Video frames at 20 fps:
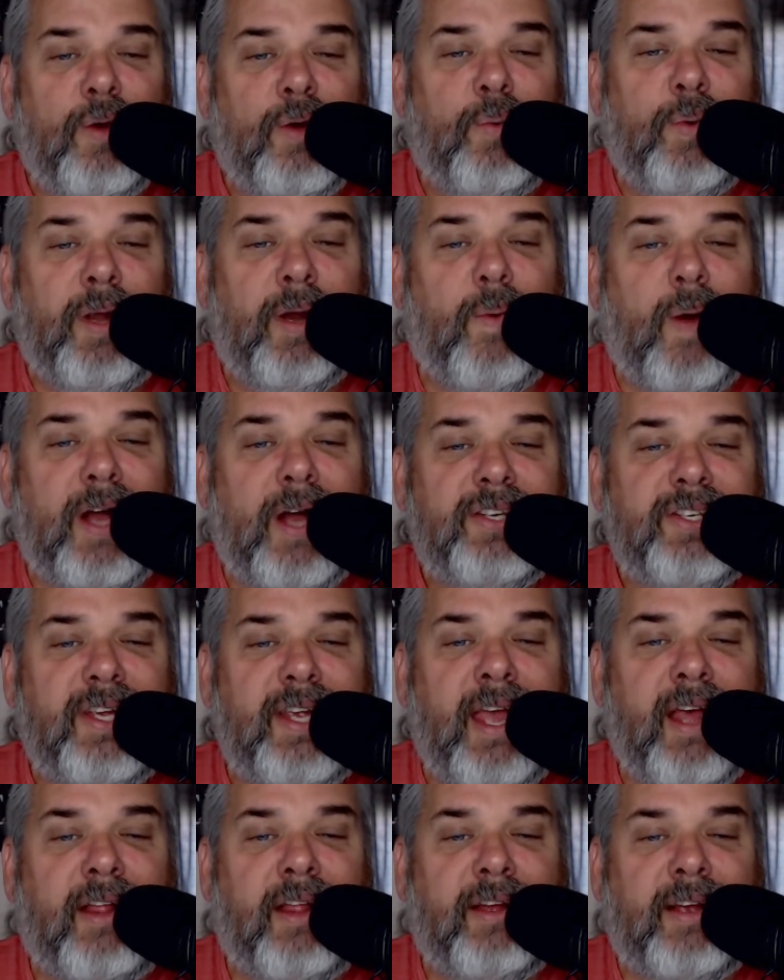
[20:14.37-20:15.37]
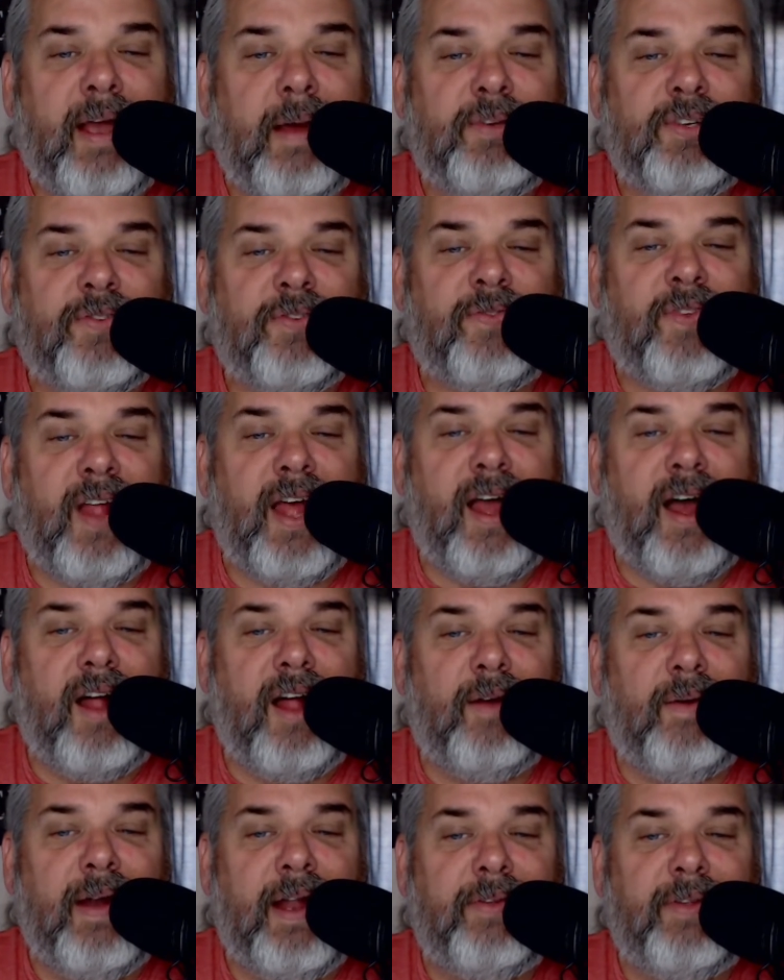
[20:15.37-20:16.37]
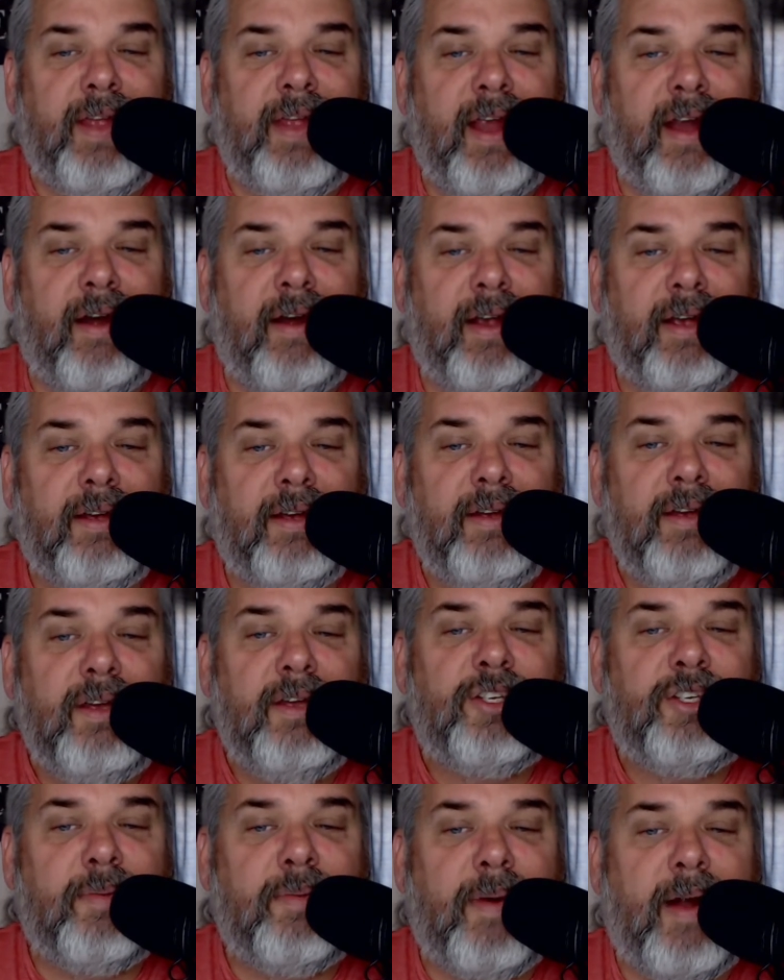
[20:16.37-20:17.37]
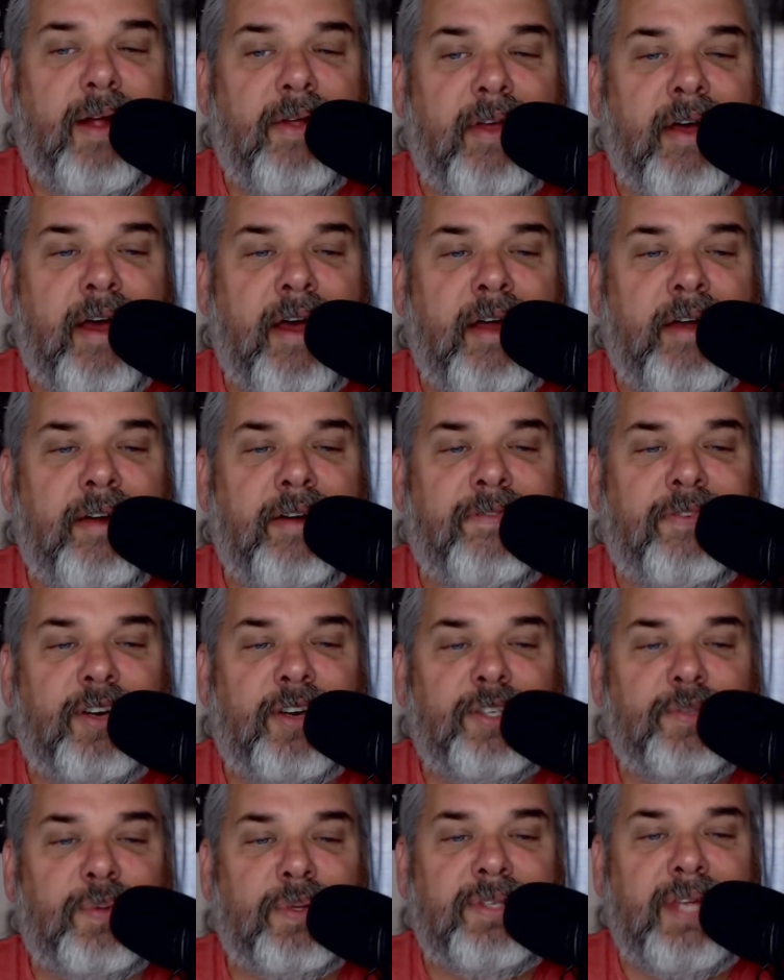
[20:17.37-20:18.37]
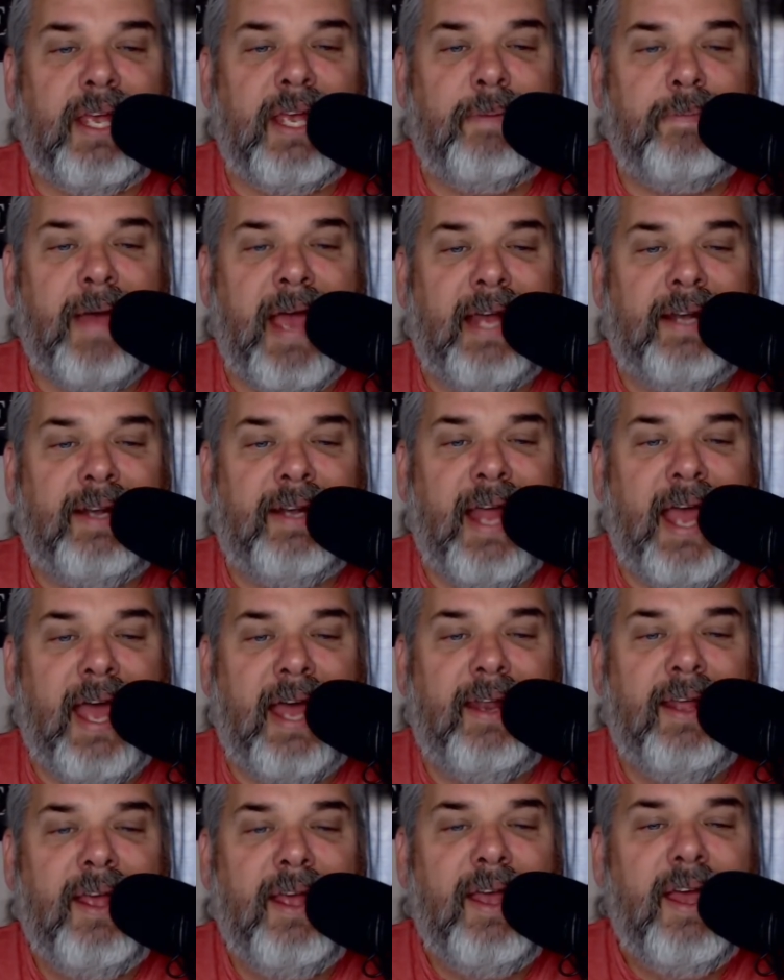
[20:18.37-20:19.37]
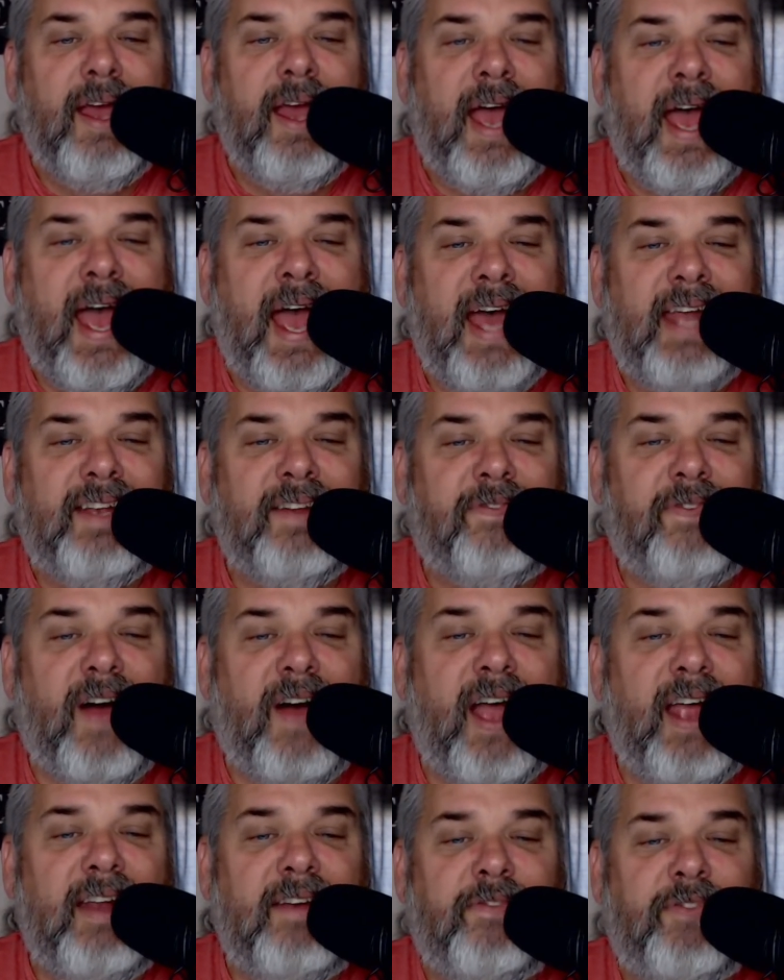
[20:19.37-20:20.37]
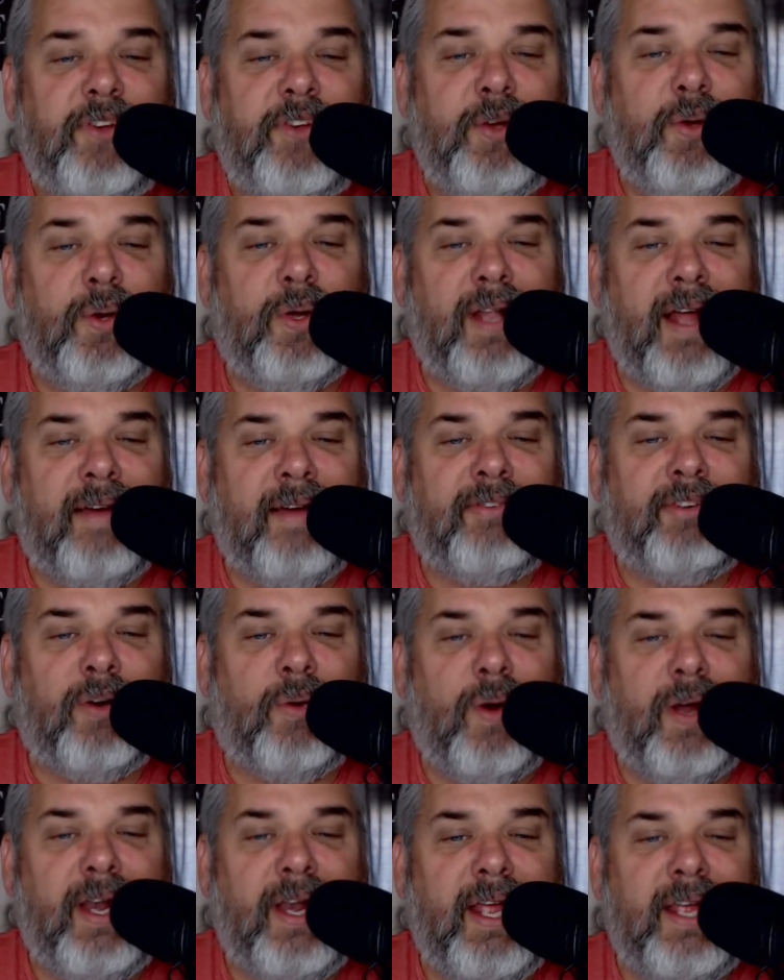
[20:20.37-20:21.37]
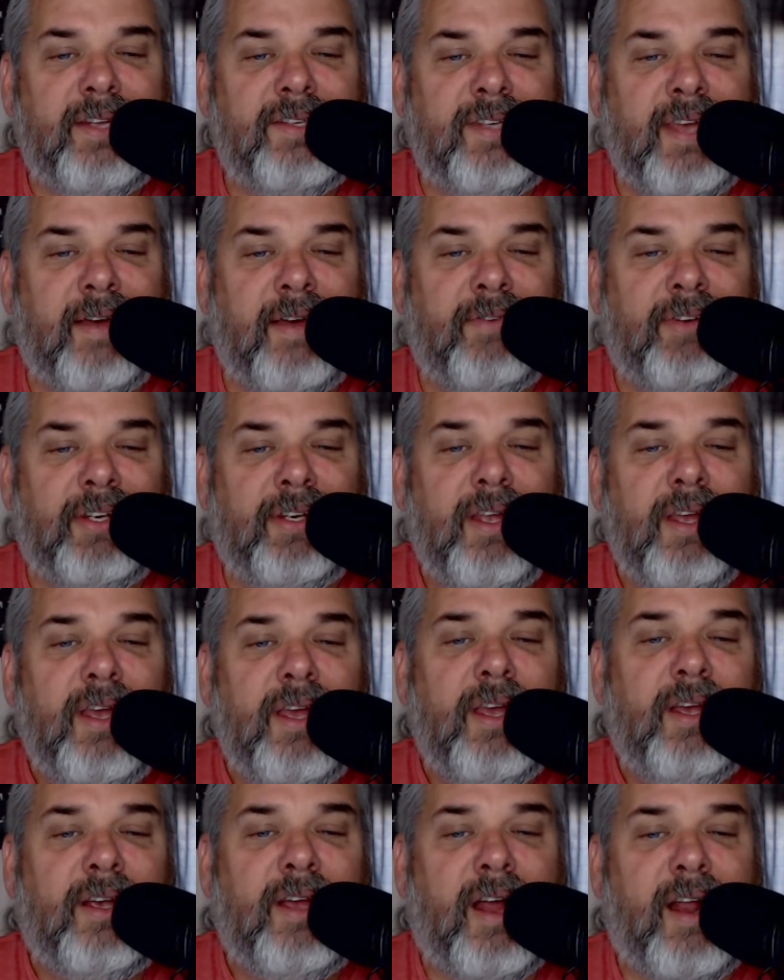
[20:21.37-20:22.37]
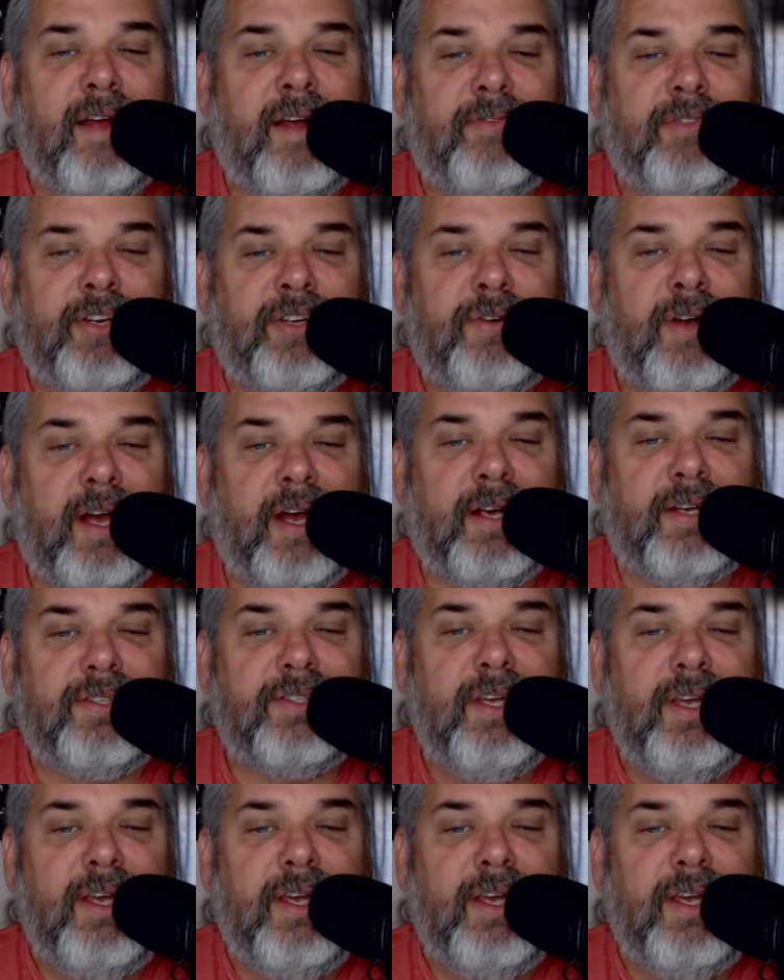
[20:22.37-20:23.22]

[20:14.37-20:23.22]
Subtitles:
We are watching helicopters fly all around the area. Tomorrow the 101st will take Baghdad. Had to find fuel after 187 got off the trucks.